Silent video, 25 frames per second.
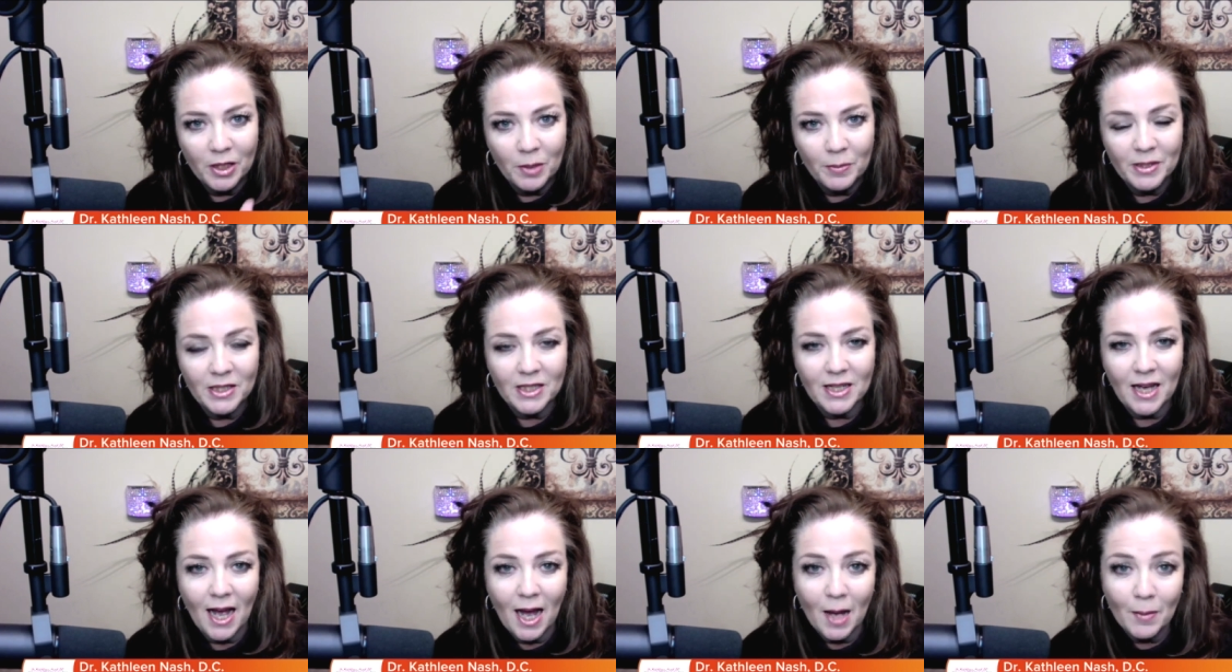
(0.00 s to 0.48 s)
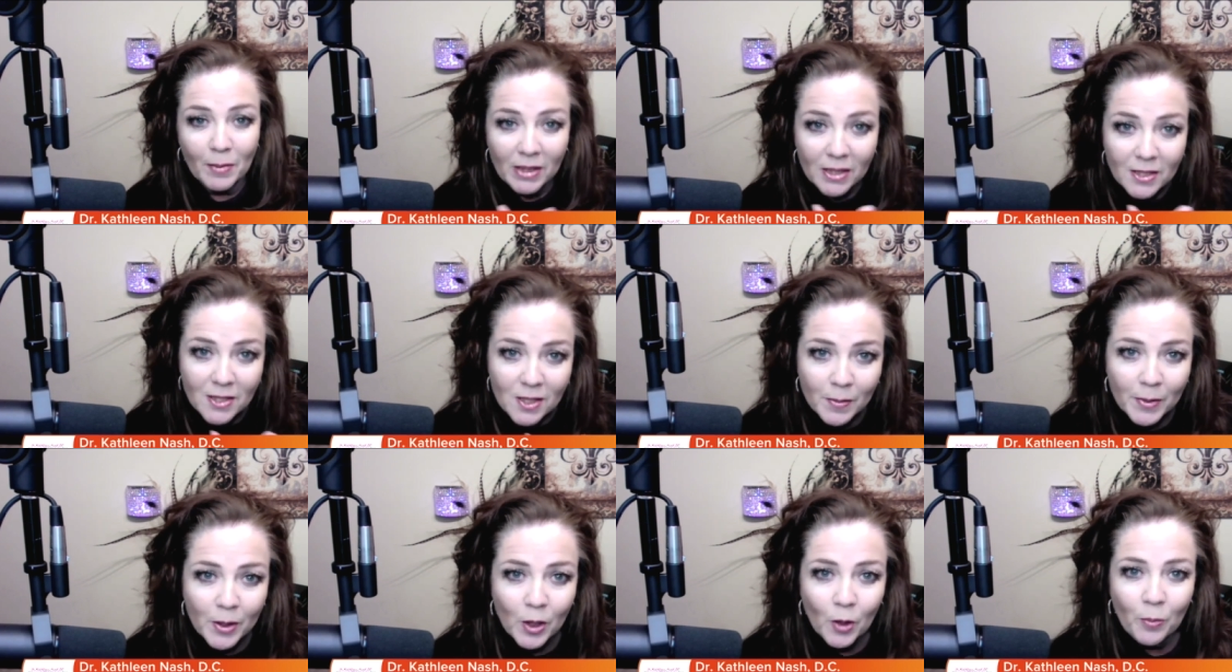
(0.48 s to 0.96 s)

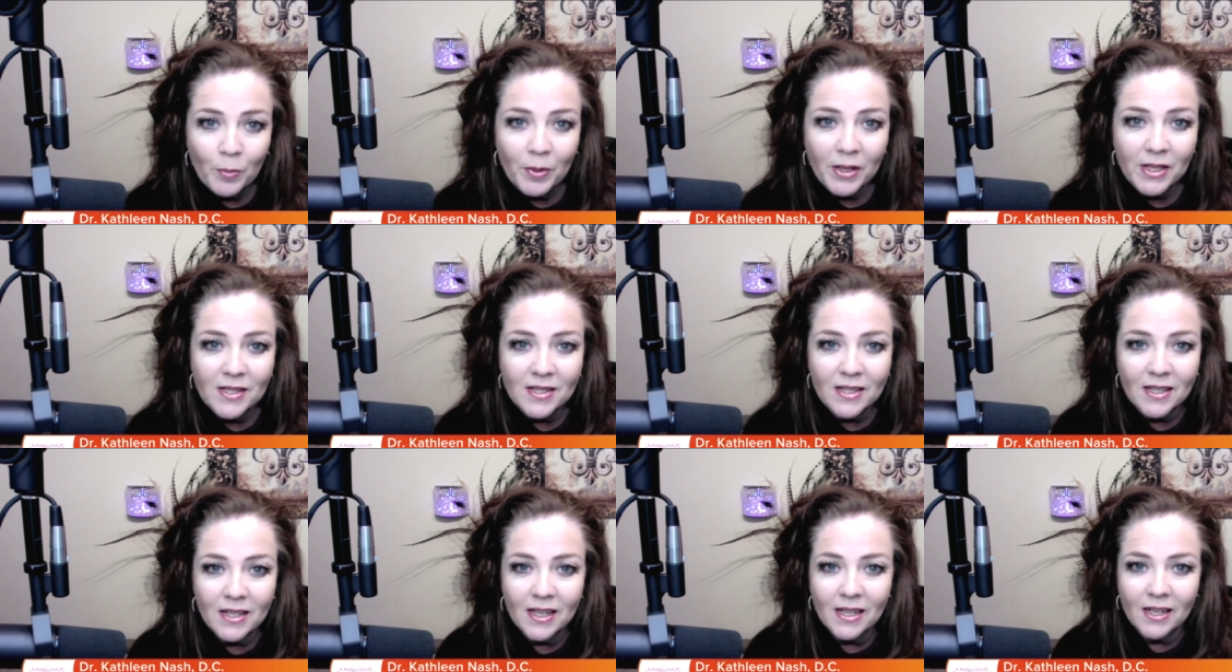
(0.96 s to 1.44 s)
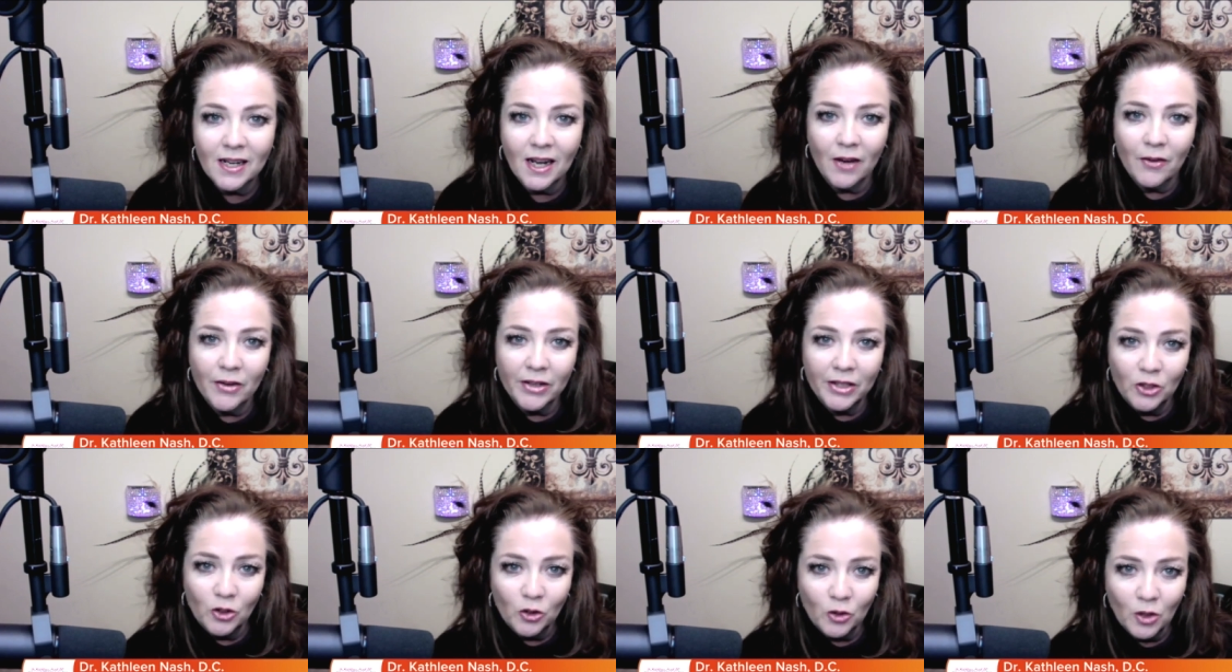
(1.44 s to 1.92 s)
metabolism and obesity and how
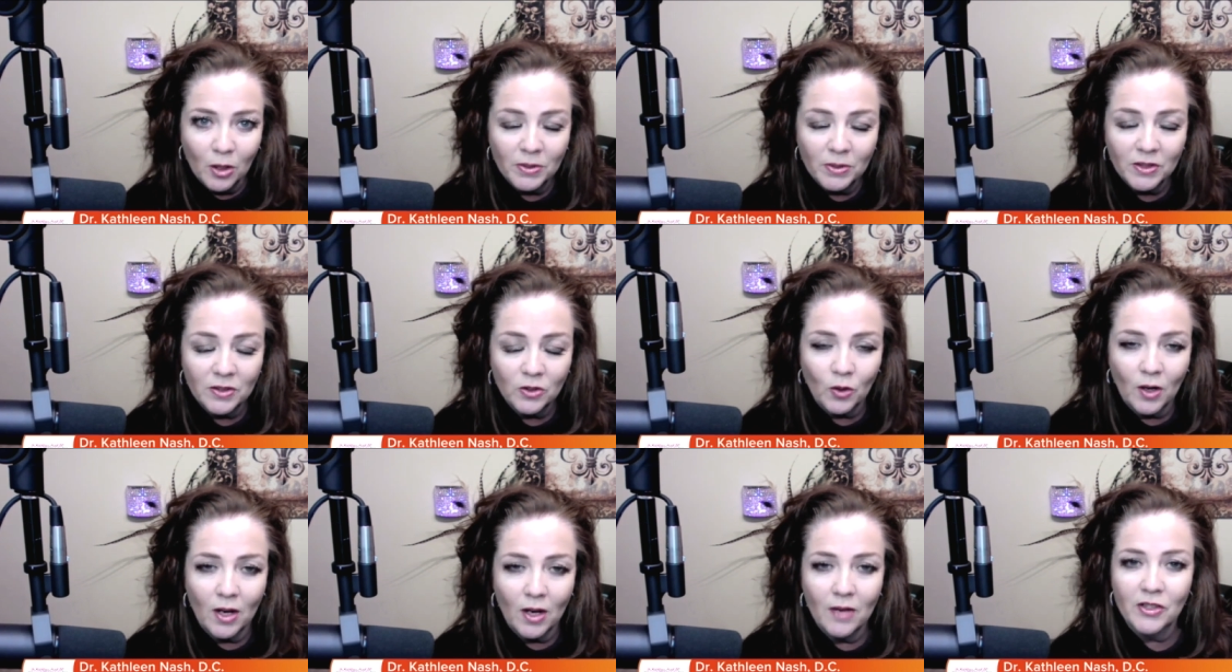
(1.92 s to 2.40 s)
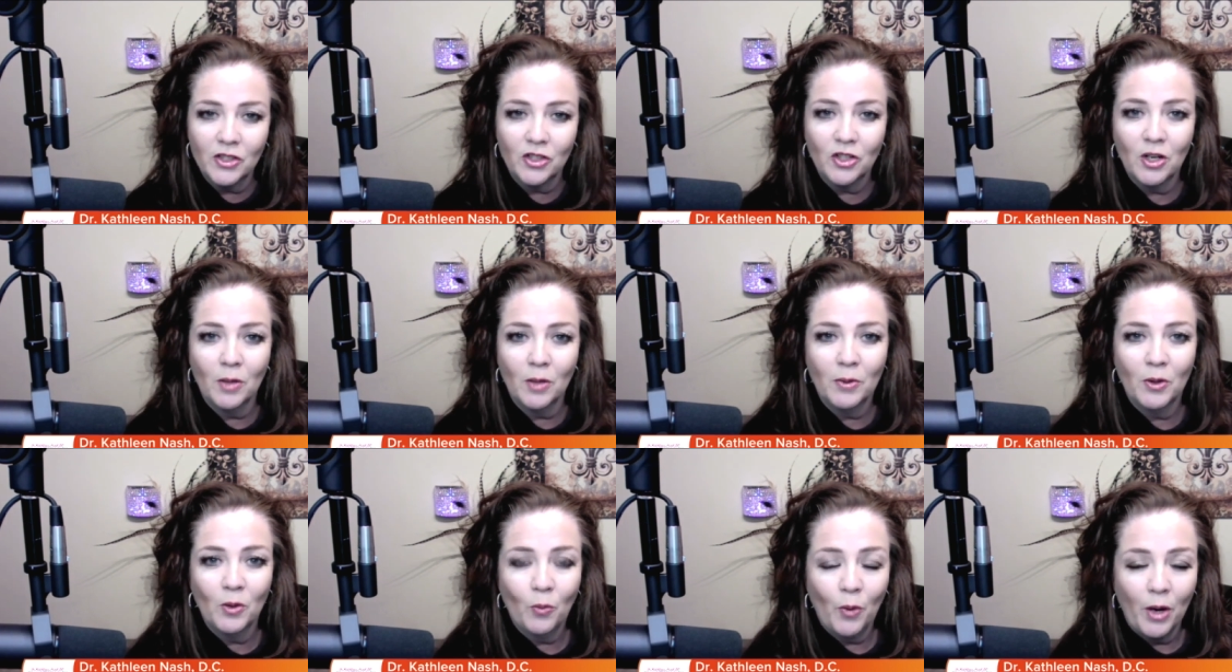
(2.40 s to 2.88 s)
it can dr- drive a
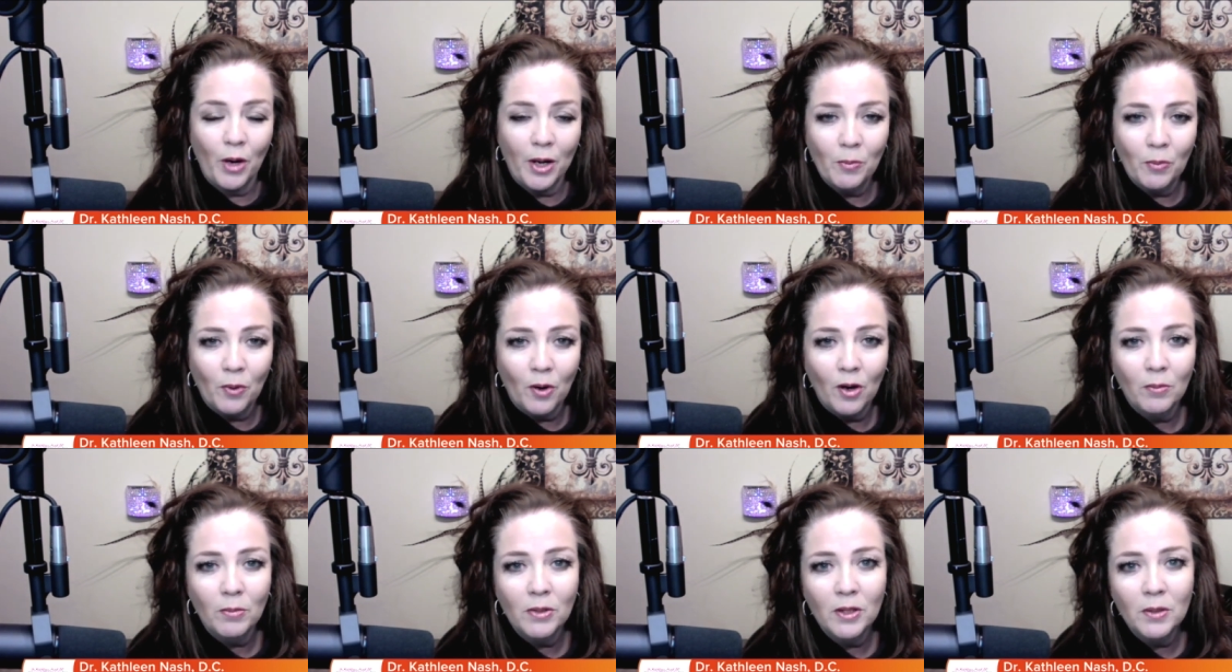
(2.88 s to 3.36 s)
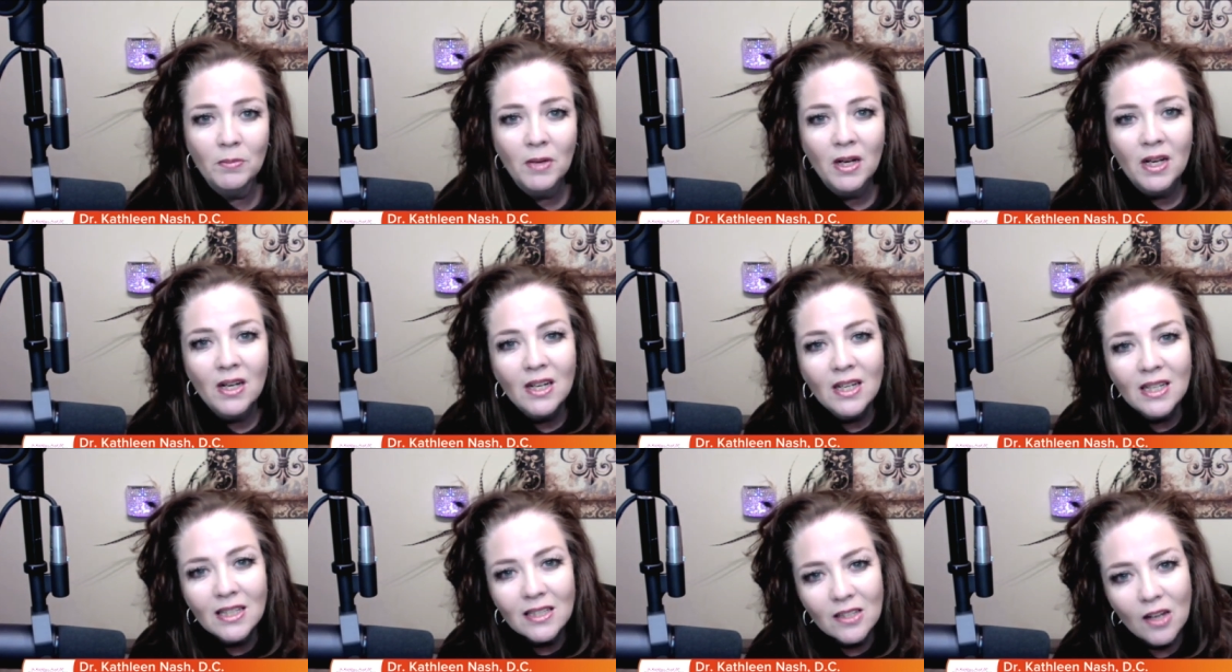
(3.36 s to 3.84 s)
stubborn weight problem.
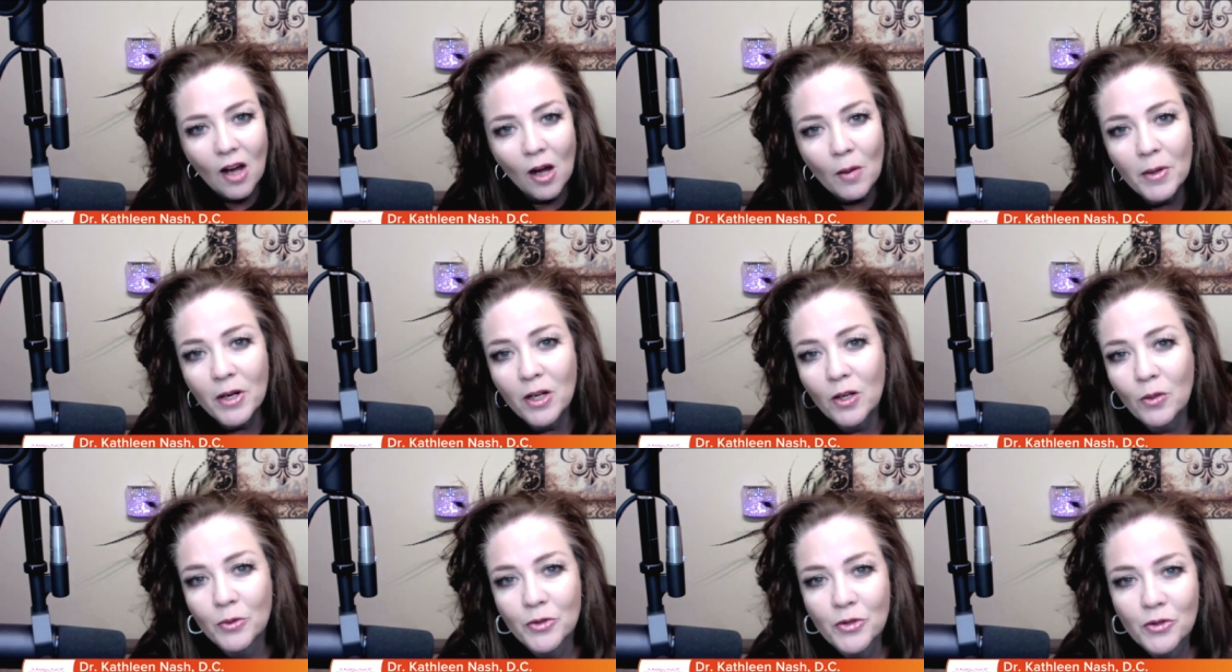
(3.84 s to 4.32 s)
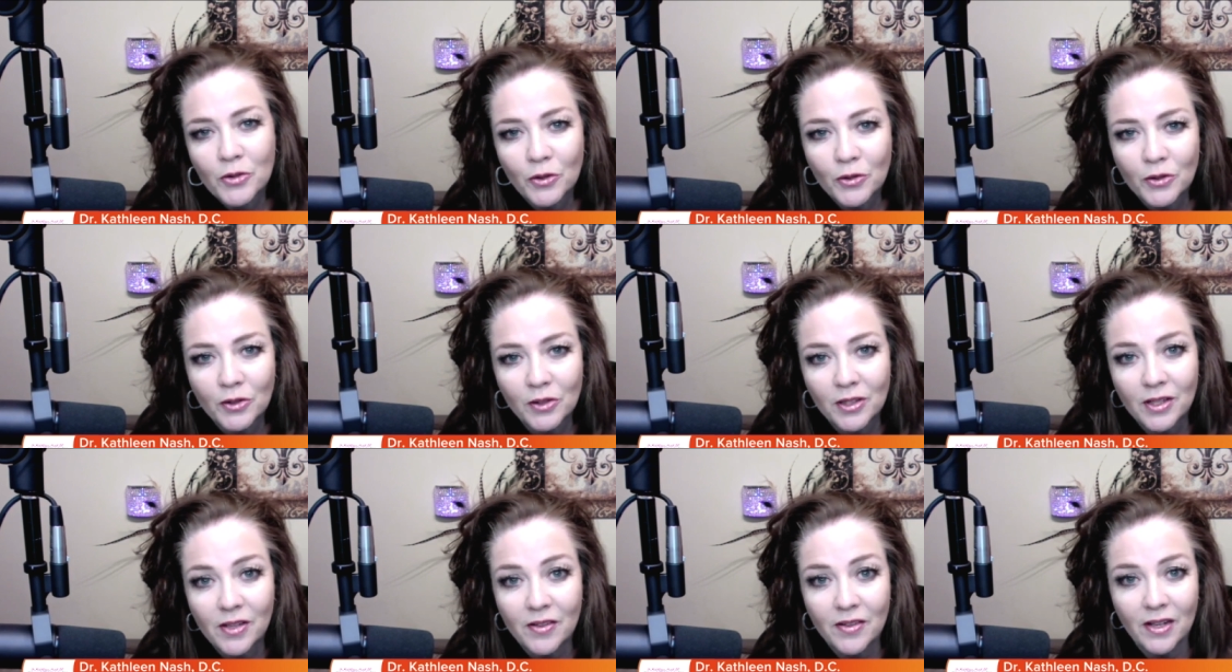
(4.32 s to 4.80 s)
Dominic was
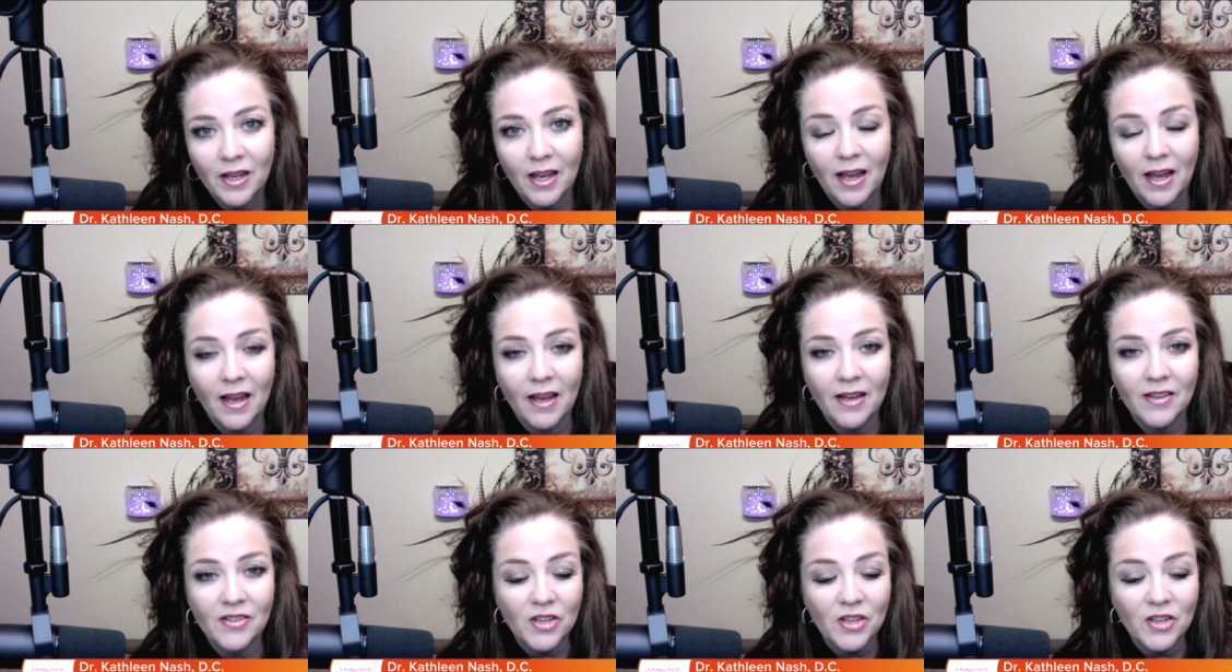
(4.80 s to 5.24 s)
certainly the case.